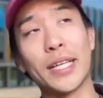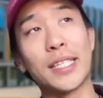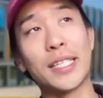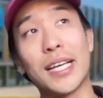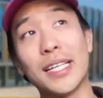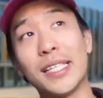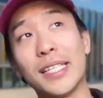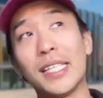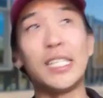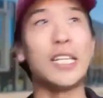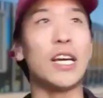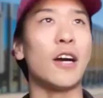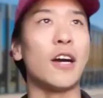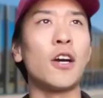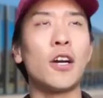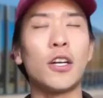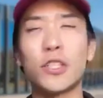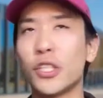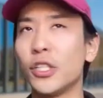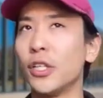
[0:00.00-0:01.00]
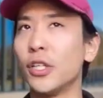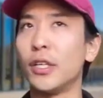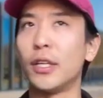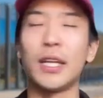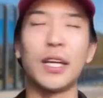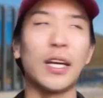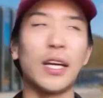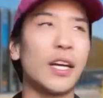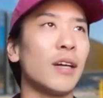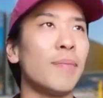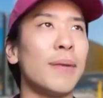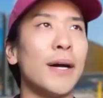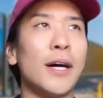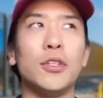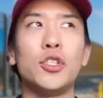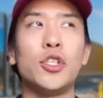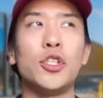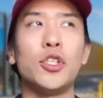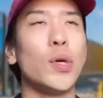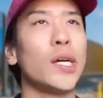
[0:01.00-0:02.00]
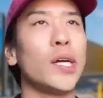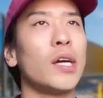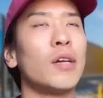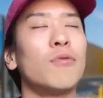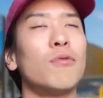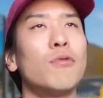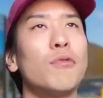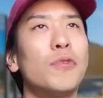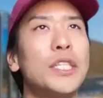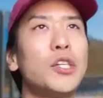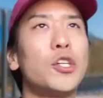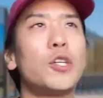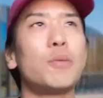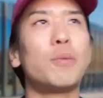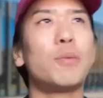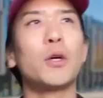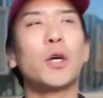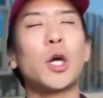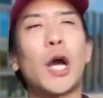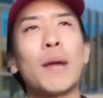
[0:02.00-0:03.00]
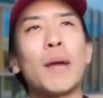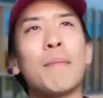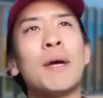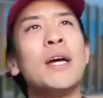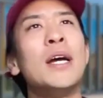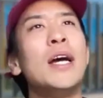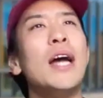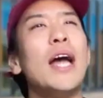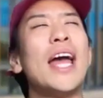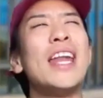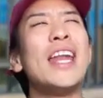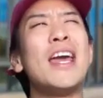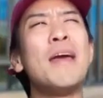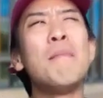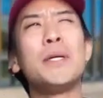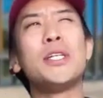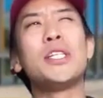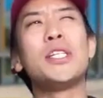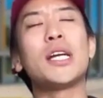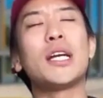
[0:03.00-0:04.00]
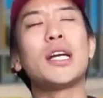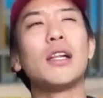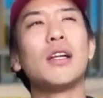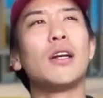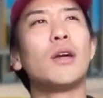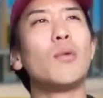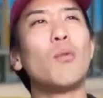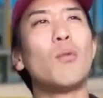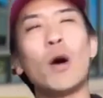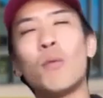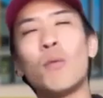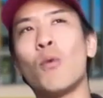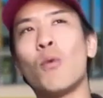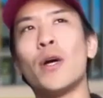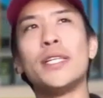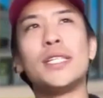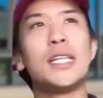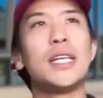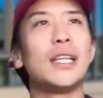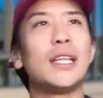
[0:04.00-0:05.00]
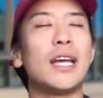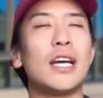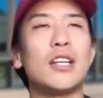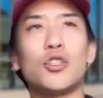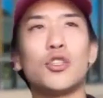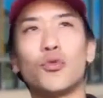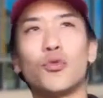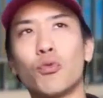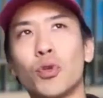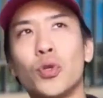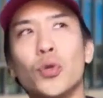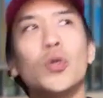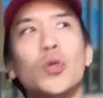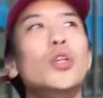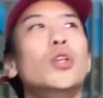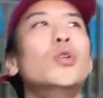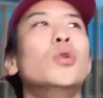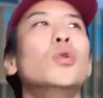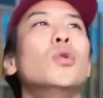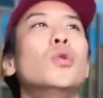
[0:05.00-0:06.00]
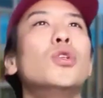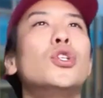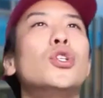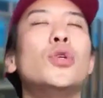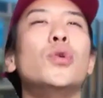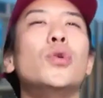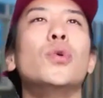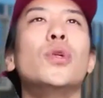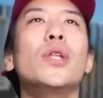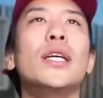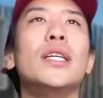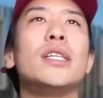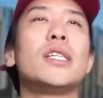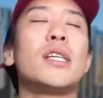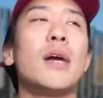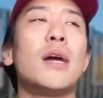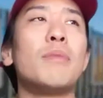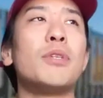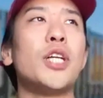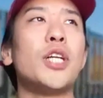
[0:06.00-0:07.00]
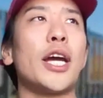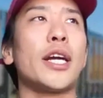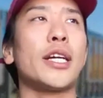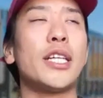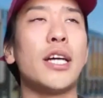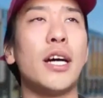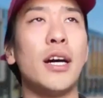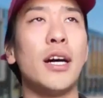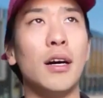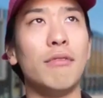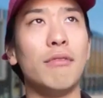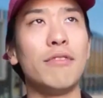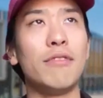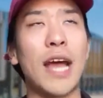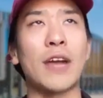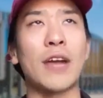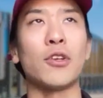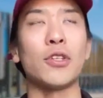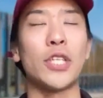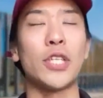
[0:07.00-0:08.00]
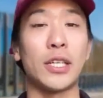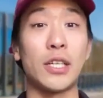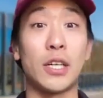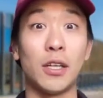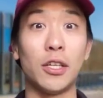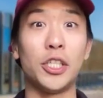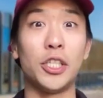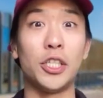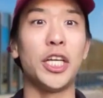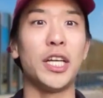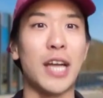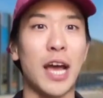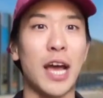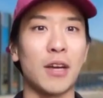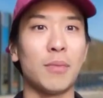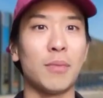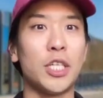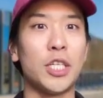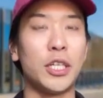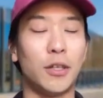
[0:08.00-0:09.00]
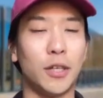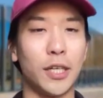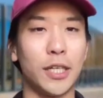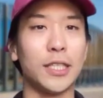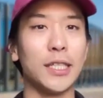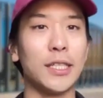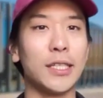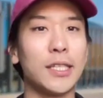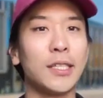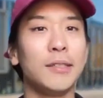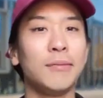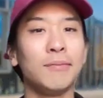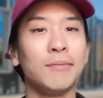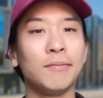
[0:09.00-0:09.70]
let's say, CCIR, to thinking about doing a research program? And in particular, what was it that drew you to this subject of nanotechnology and nanomaterials?